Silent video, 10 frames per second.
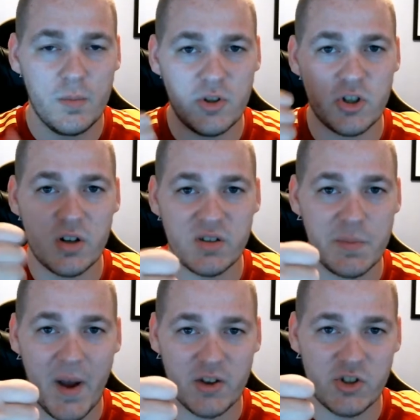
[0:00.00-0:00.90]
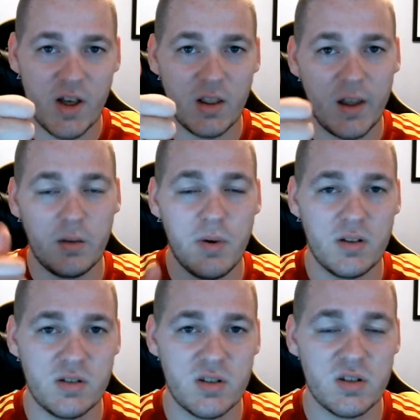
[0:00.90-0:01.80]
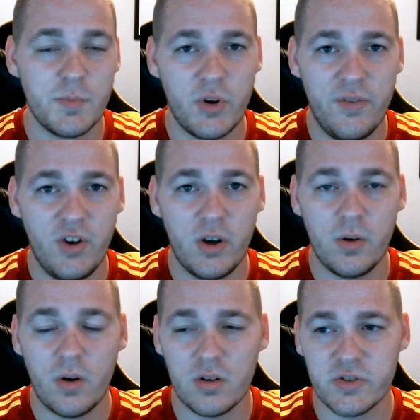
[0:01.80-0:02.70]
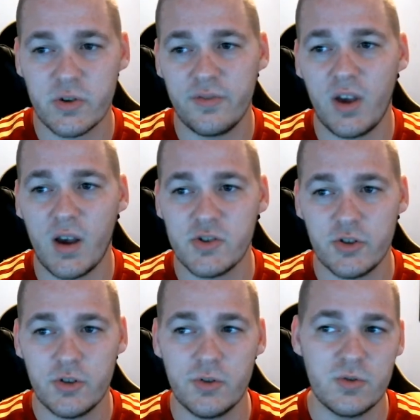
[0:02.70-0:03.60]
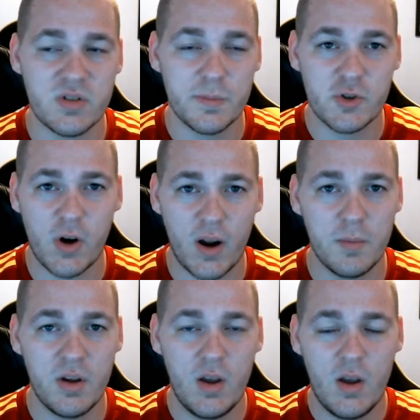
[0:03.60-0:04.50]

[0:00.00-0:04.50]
Be sure to smash that like button to support the video. Also, if you guys are new, subscribe.